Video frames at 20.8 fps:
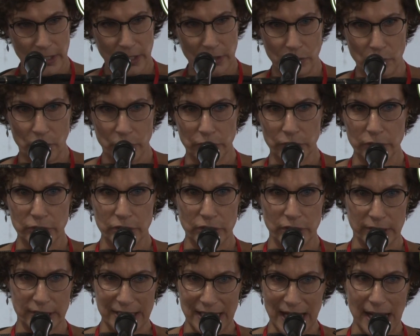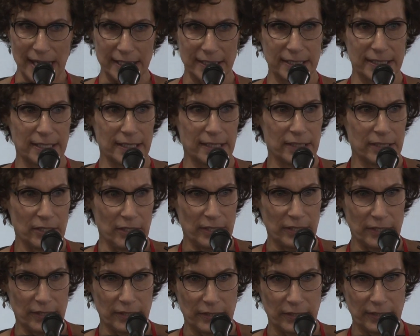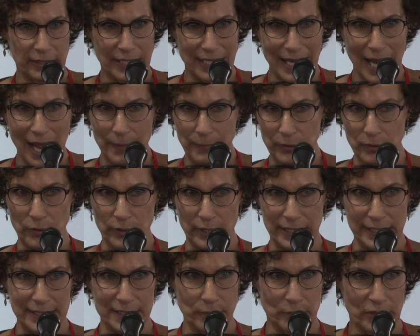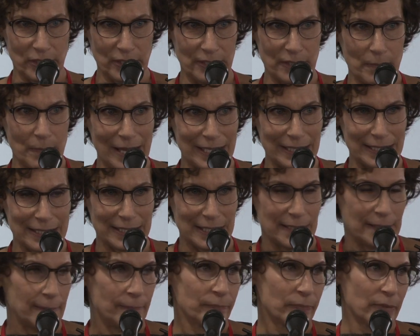in order to test the cannabinoids within the medicine.